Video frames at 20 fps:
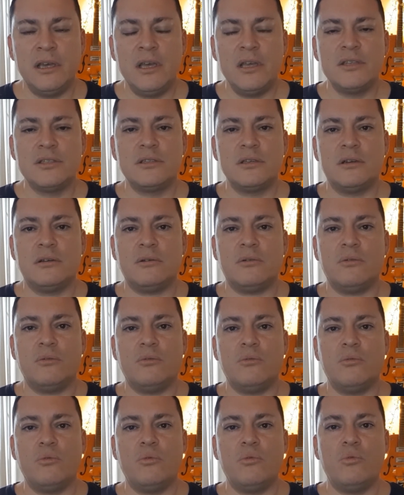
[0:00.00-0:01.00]
So
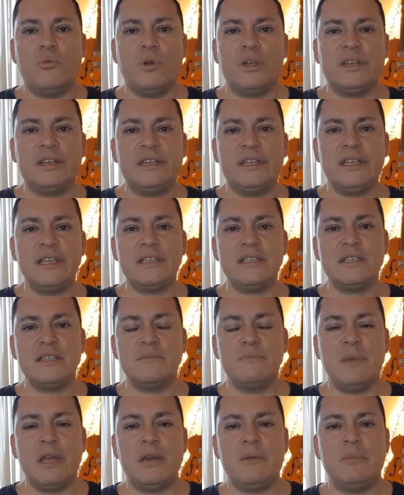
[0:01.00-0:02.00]
what this has
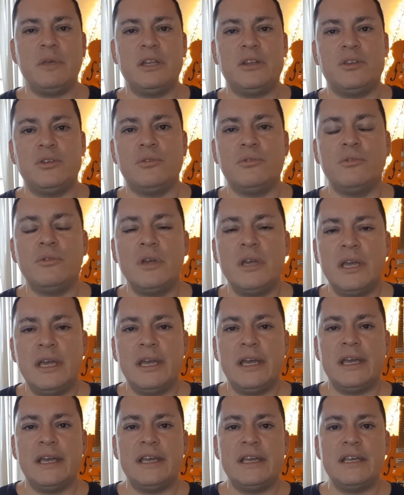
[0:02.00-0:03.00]
made me do
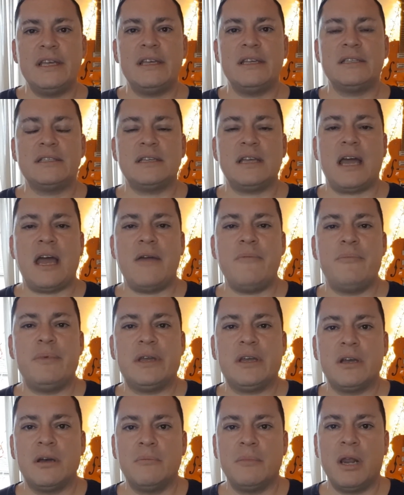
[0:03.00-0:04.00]
is I've
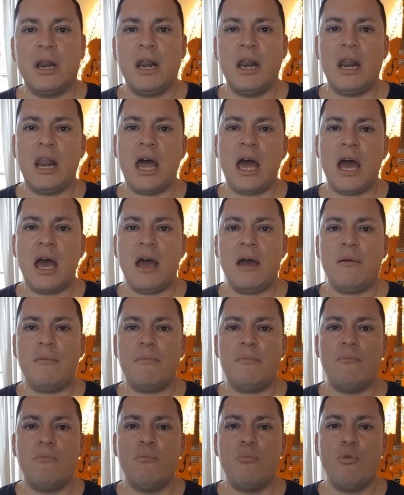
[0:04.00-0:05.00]
become a
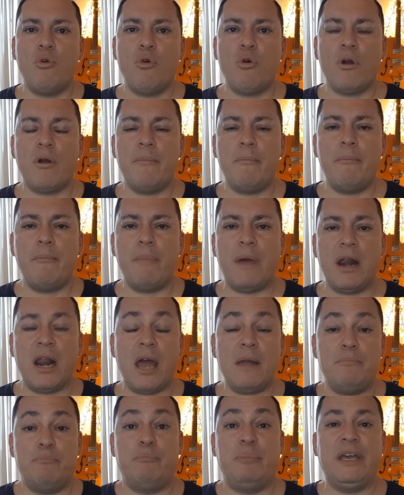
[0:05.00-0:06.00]
lot
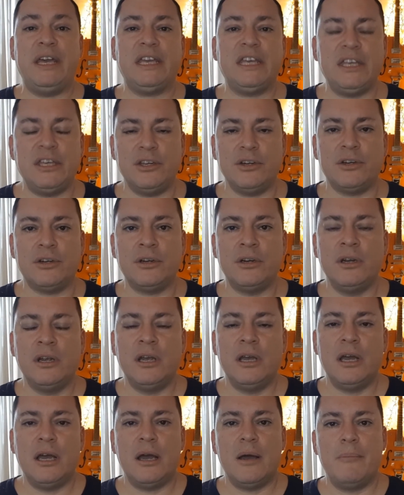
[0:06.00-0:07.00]
pickier
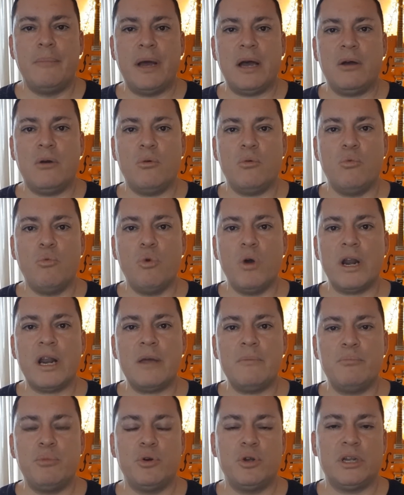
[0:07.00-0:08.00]
about what I
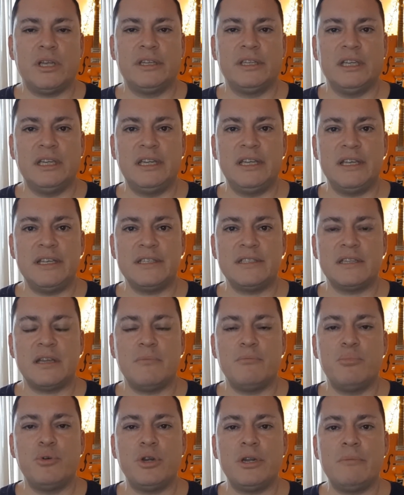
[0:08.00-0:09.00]
put on the list.
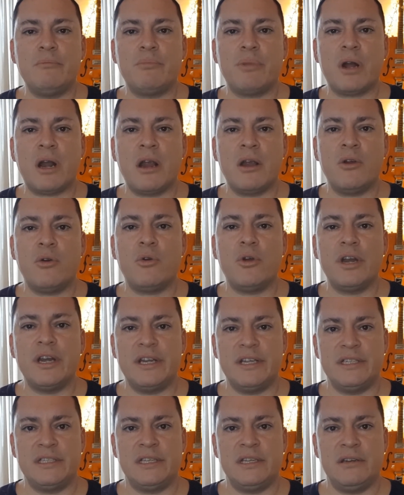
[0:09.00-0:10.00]
I'm putting
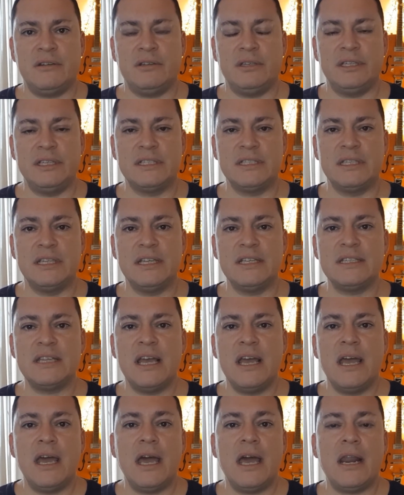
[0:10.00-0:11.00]
priorities here on this list,
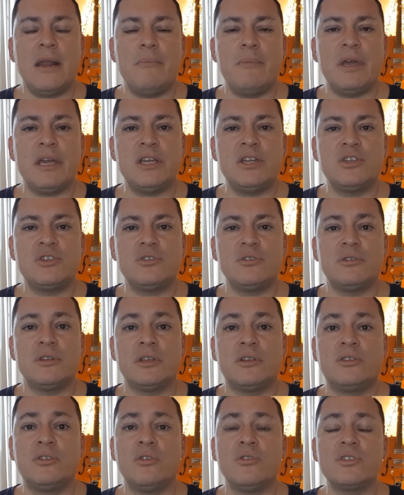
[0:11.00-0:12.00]
and I'm making sure
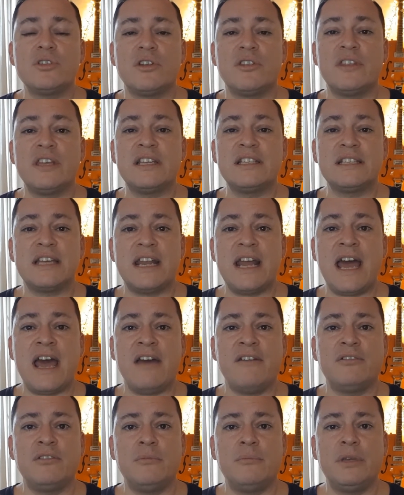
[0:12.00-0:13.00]
that those are things that
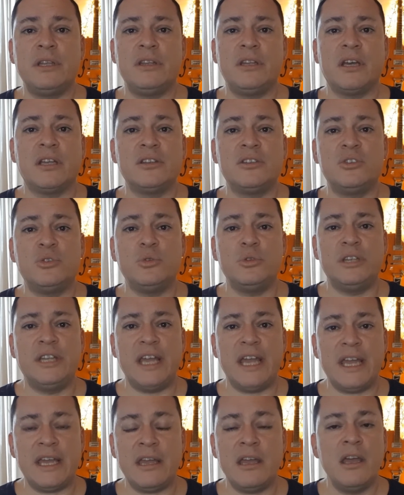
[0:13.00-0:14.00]
have to be done
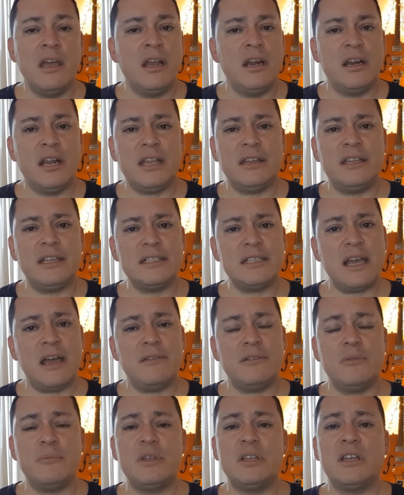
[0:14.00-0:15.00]
today. Not things that
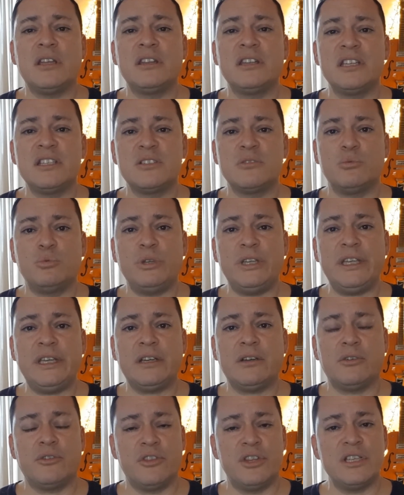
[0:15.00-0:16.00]
have to be done this
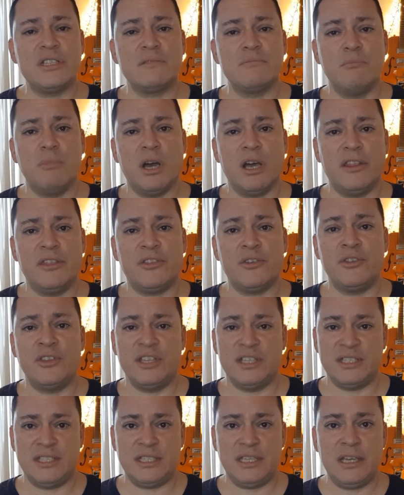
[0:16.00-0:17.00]
week or this month or
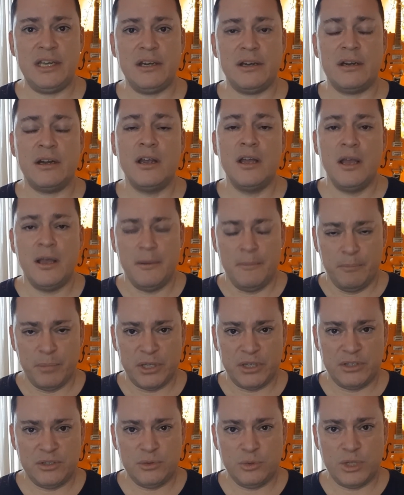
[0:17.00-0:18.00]
this year,
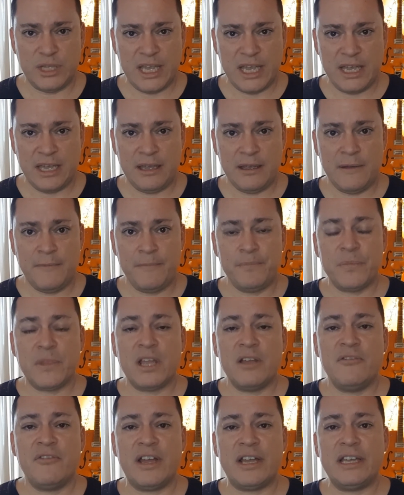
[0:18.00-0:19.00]
but today.
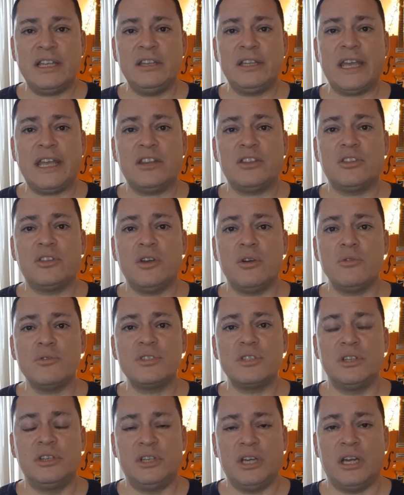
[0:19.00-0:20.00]
If I can get those
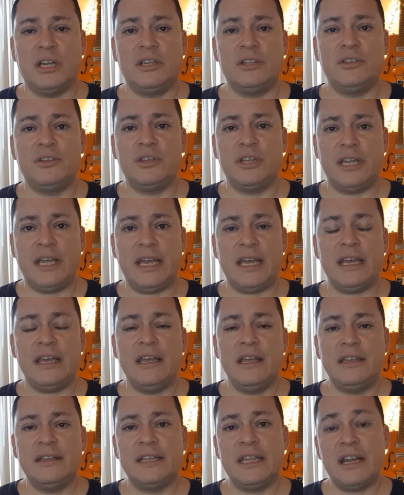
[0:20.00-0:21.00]
done today,
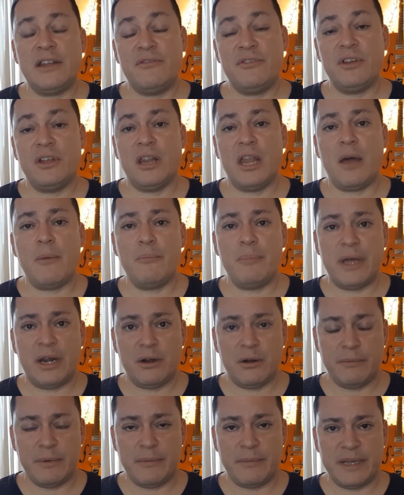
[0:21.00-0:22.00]
then I feel a lot
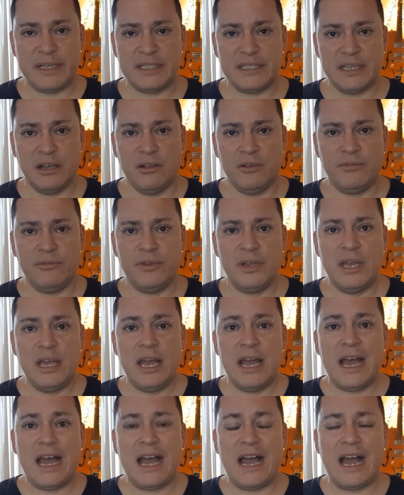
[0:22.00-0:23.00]
better about myself.
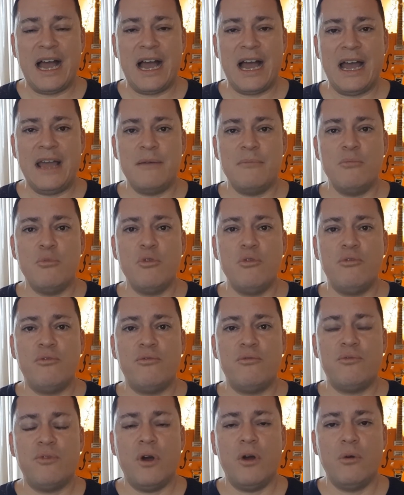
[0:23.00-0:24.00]
I move
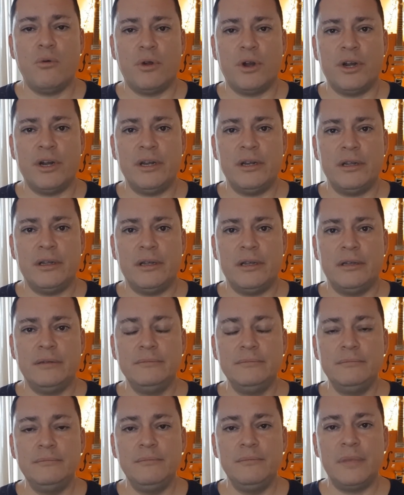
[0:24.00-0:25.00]
forward,
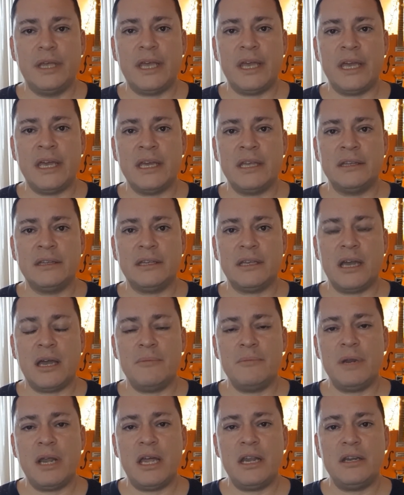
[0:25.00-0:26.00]
and
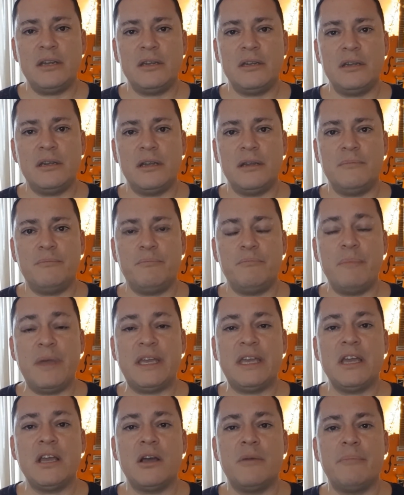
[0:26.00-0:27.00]
I'm not
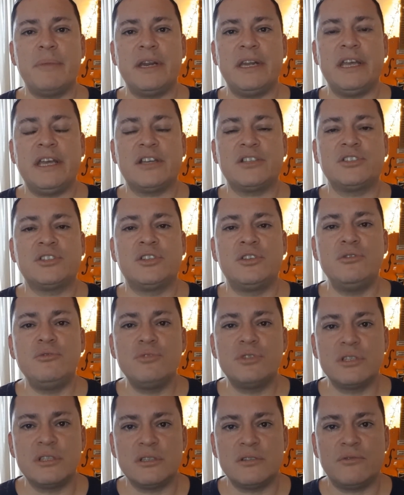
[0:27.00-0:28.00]
making up any
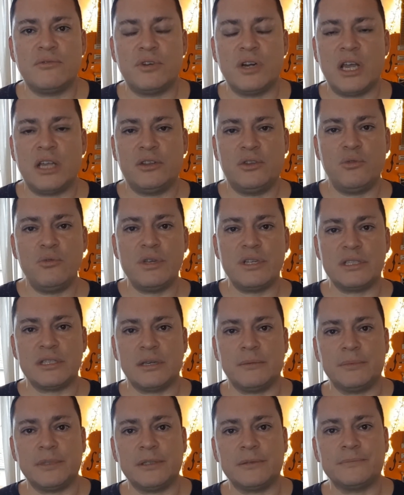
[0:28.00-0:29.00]
excuses for not doing
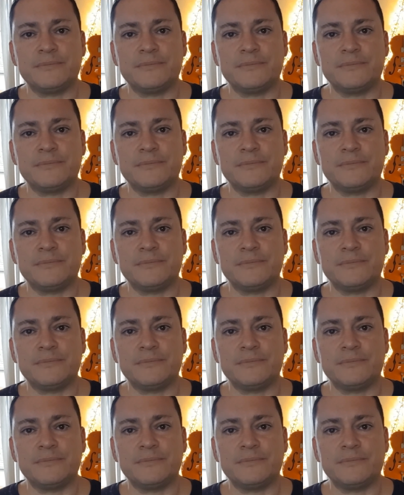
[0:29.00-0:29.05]
something.